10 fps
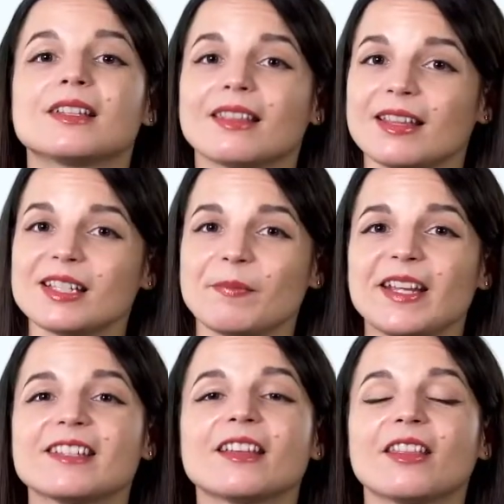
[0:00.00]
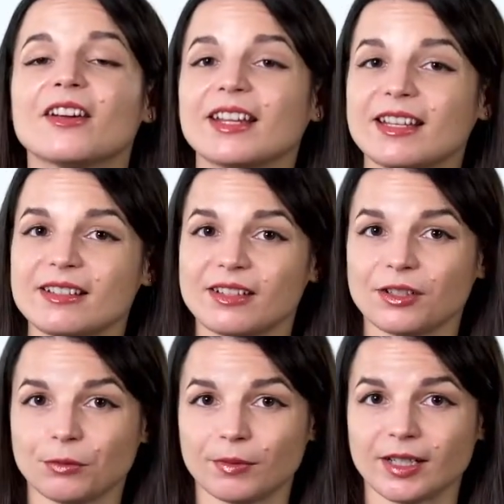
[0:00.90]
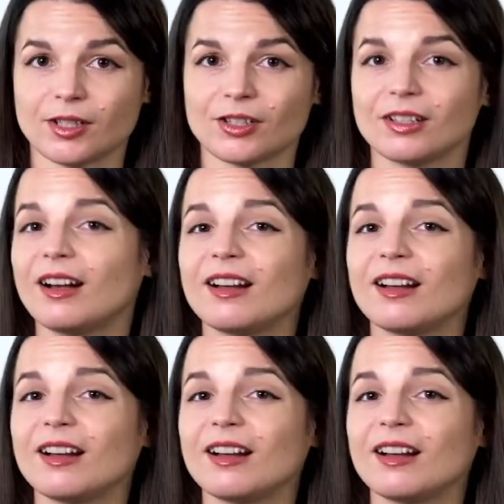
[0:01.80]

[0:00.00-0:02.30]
This means that they're easy to reach,